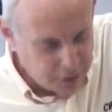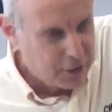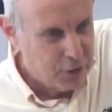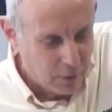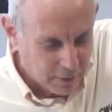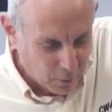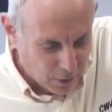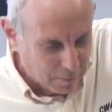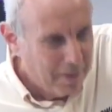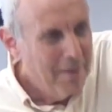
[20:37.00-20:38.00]
since you're in the
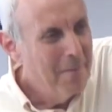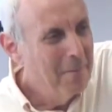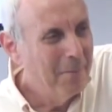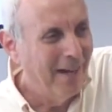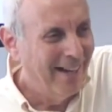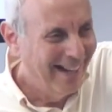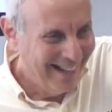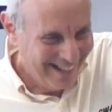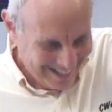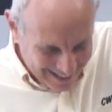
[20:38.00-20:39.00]
room,
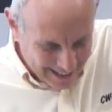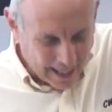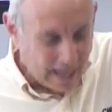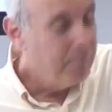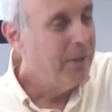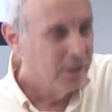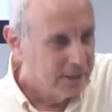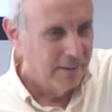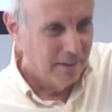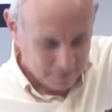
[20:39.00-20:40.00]
and because
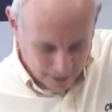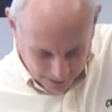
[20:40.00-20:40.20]
I love you.